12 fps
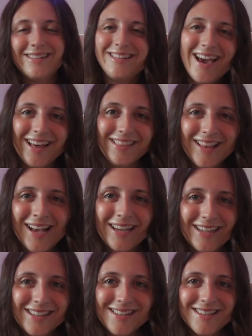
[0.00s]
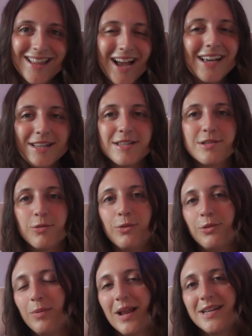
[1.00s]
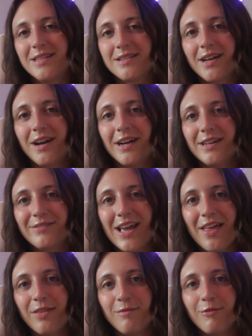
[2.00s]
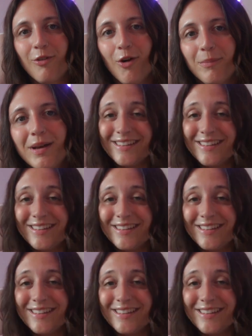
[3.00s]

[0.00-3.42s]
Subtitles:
yeah, that is all the places I kind of get them from.